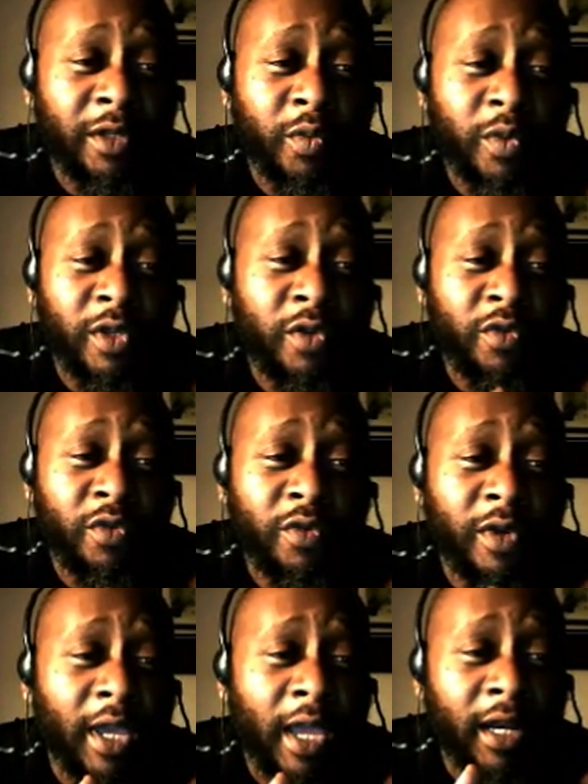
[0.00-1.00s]
had a
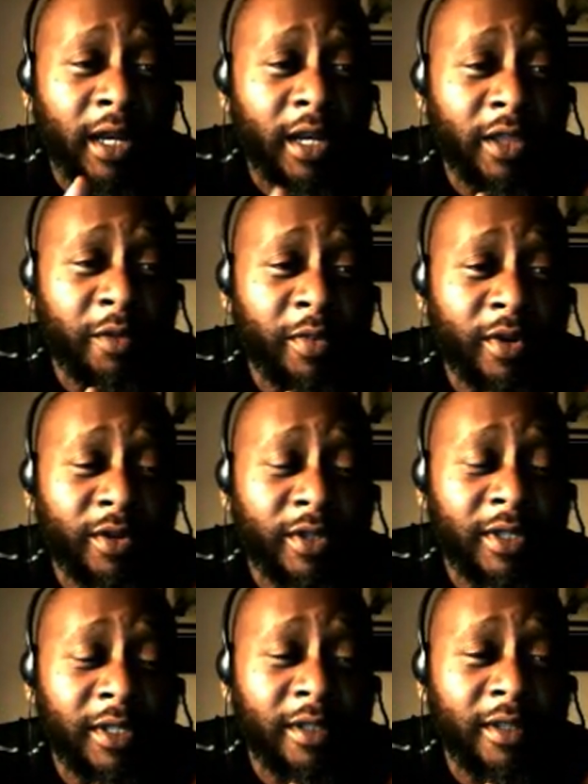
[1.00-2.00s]
conversation about
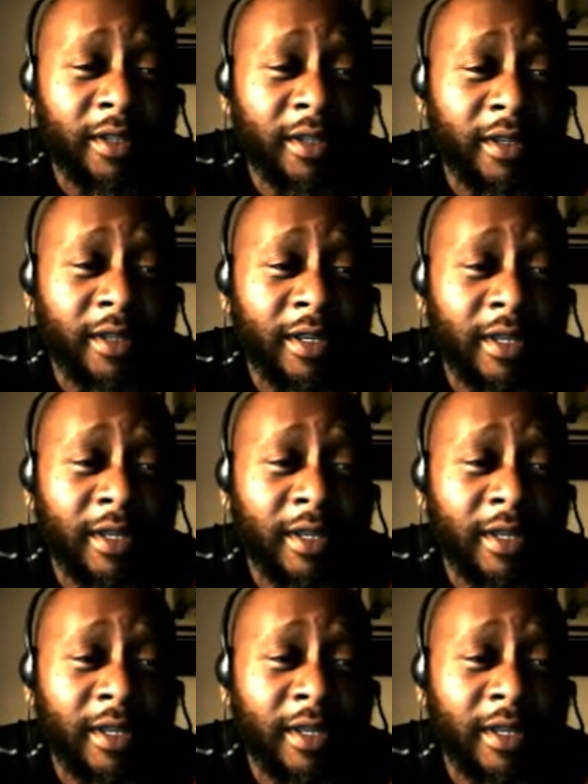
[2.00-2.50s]
sex.